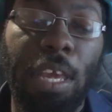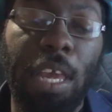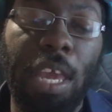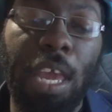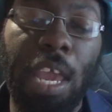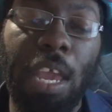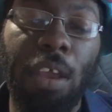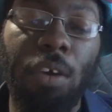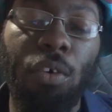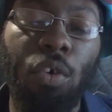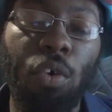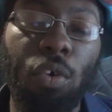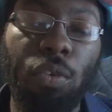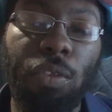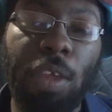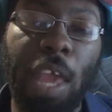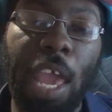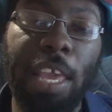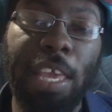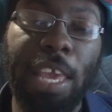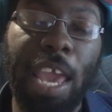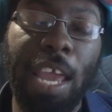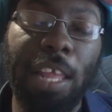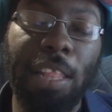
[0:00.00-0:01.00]
and it will
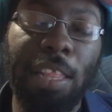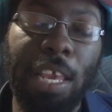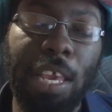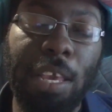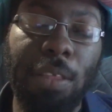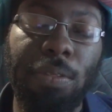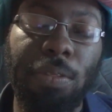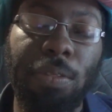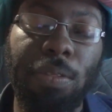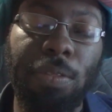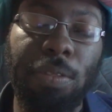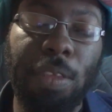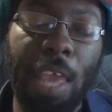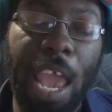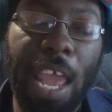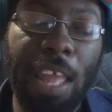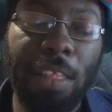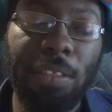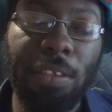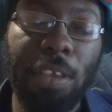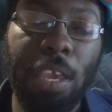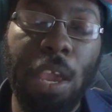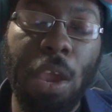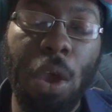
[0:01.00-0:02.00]
take at least
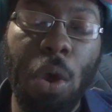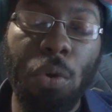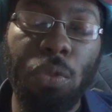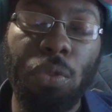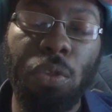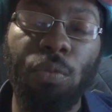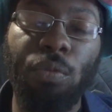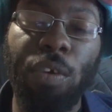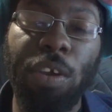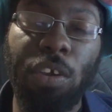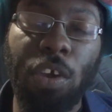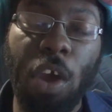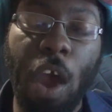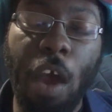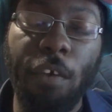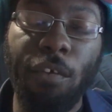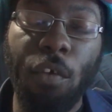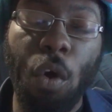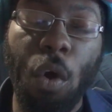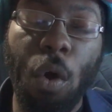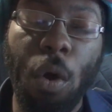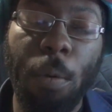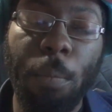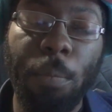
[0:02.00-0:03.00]
10 years to
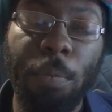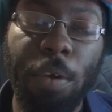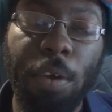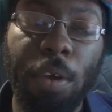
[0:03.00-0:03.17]
recover,